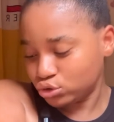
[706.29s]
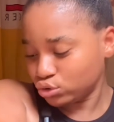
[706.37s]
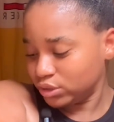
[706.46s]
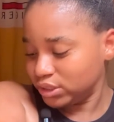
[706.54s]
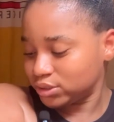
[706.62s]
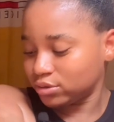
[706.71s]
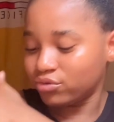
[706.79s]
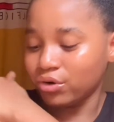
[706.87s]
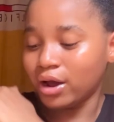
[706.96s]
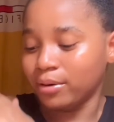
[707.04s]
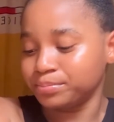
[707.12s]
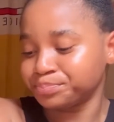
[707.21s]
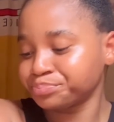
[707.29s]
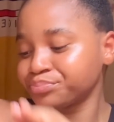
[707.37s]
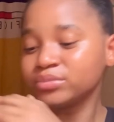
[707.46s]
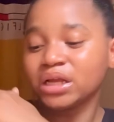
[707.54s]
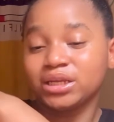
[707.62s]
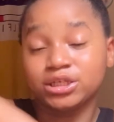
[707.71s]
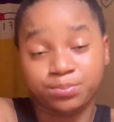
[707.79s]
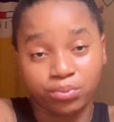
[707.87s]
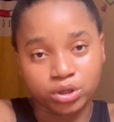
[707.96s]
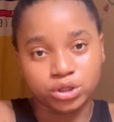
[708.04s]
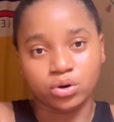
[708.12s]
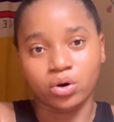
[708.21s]
So this
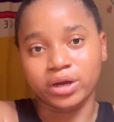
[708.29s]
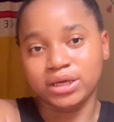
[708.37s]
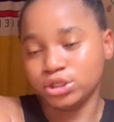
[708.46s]
body oil